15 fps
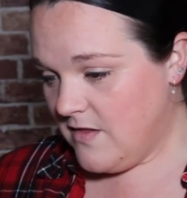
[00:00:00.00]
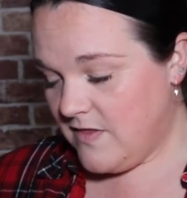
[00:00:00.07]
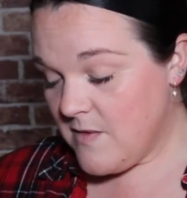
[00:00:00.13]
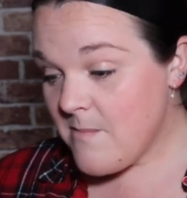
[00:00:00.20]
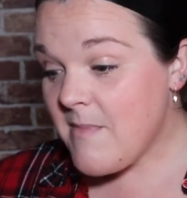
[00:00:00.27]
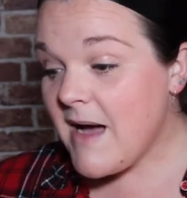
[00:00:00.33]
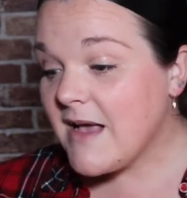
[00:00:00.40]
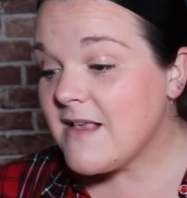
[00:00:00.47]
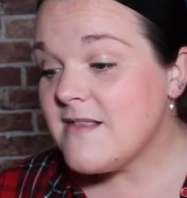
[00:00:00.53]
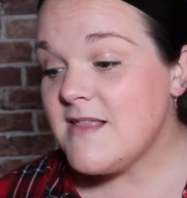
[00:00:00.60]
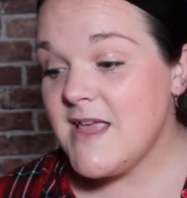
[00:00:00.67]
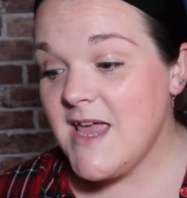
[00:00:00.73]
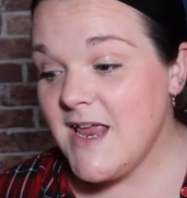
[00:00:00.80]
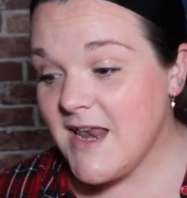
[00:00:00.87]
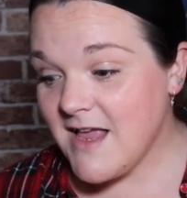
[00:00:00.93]
the
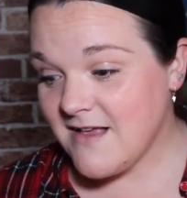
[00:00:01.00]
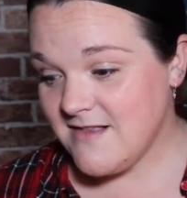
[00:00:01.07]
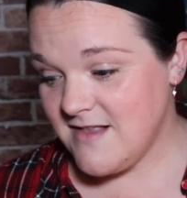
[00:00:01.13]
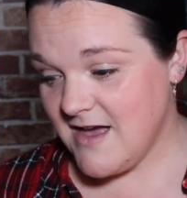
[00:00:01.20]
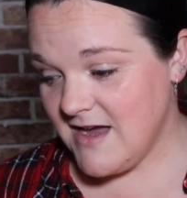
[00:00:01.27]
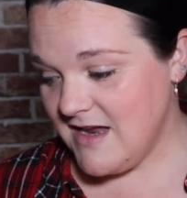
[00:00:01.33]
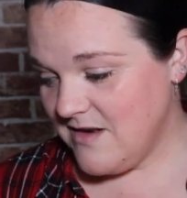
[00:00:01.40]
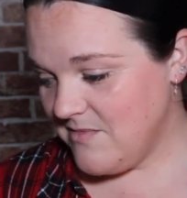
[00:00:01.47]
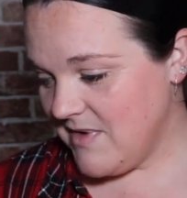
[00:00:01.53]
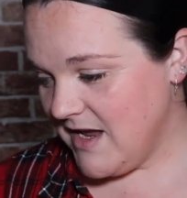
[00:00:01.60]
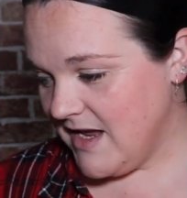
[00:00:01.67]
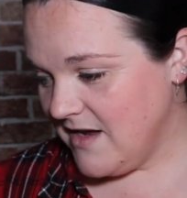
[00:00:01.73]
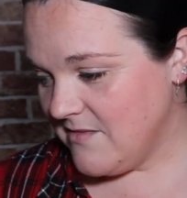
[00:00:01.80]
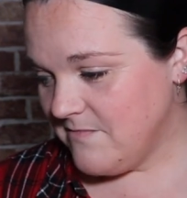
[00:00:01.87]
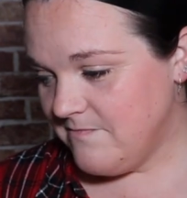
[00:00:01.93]
magazine excited
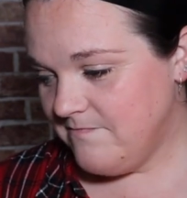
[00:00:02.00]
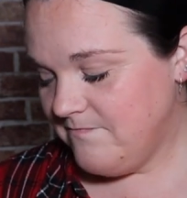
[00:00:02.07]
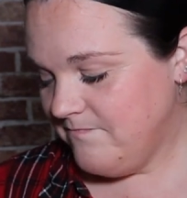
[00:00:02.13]
me.